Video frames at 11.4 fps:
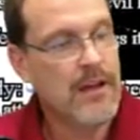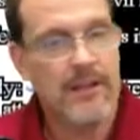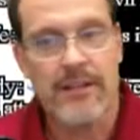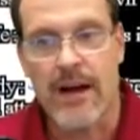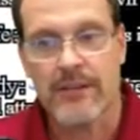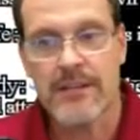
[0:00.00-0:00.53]

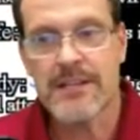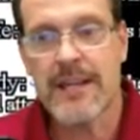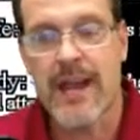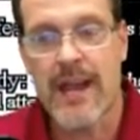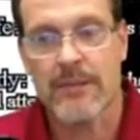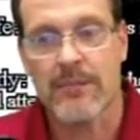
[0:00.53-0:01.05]
Now this
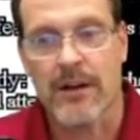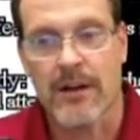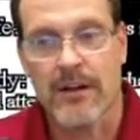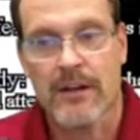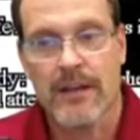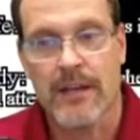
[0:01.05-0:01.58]

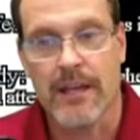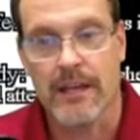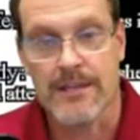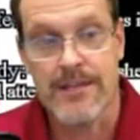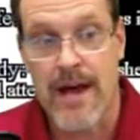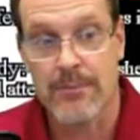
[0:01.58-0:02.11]
camera
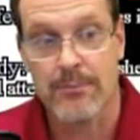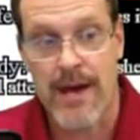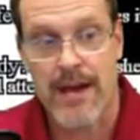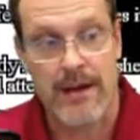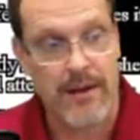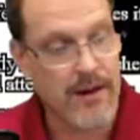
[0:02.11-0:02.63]
is not
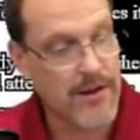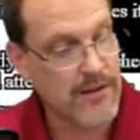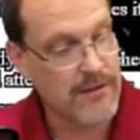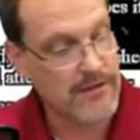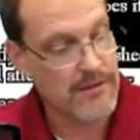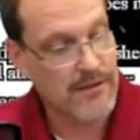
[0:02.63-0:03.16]
bad at
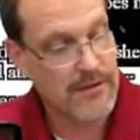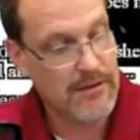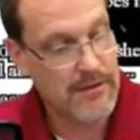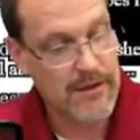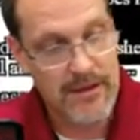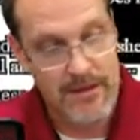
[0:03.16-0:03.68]
all.
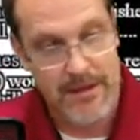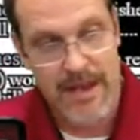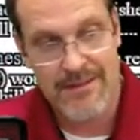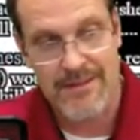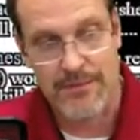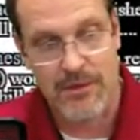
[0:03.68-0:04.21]
They
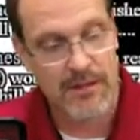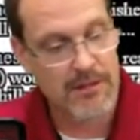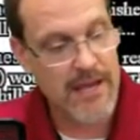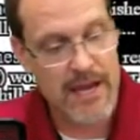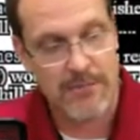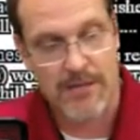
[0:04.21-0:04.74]
have some good
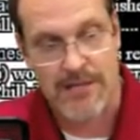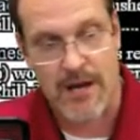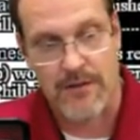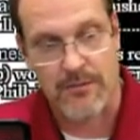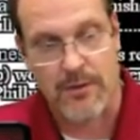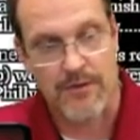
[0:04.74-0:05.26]
camera
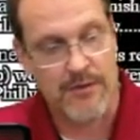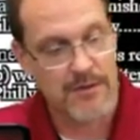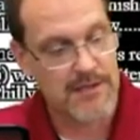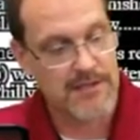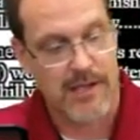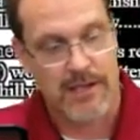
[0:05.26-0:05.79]
software for
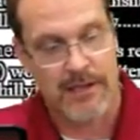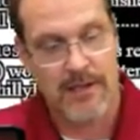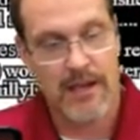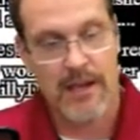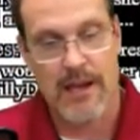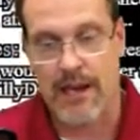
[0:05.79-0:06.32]
this thing,
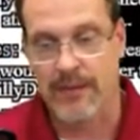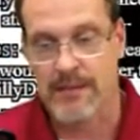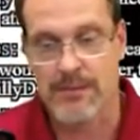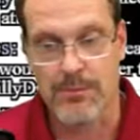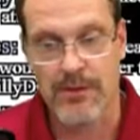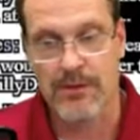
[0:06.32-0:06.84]
and the
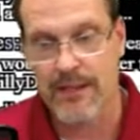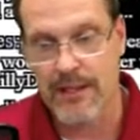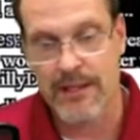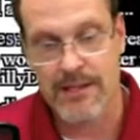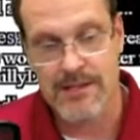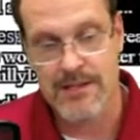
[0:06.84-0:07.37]

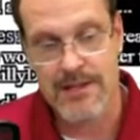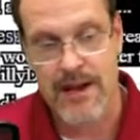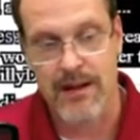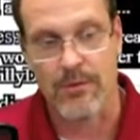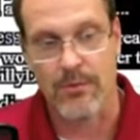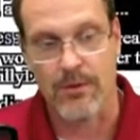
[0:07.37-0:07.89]
stability isn't
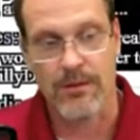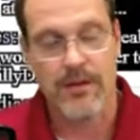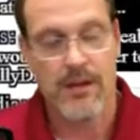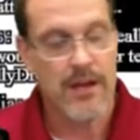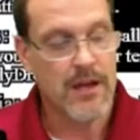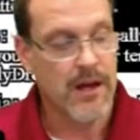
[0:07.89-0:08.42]
terrible.
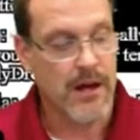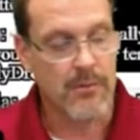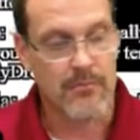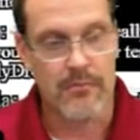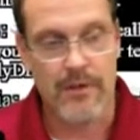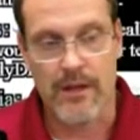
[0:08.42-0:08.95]

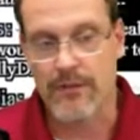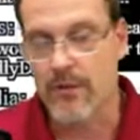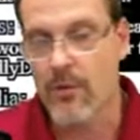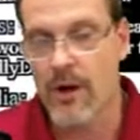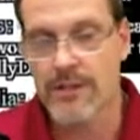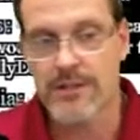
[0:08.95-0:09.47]
Um, if
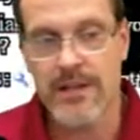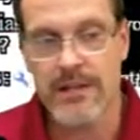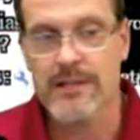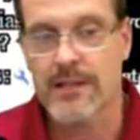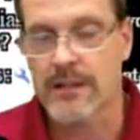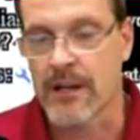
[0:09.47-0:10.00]
you've watched
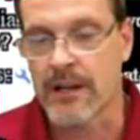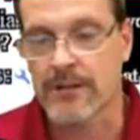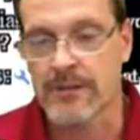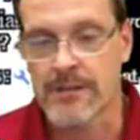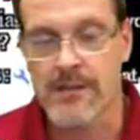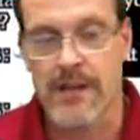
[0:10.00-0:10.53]
Dustin
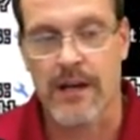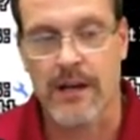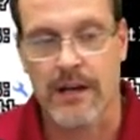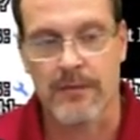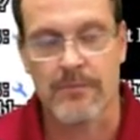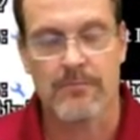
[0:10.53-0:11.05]
Dunnill's
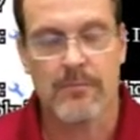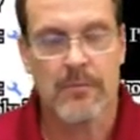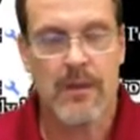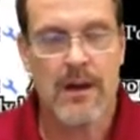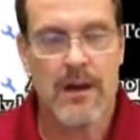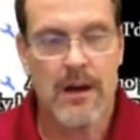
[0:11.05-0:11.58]
um,
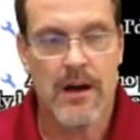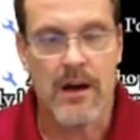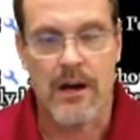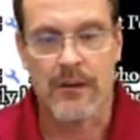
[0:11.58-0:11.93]
uh, uh,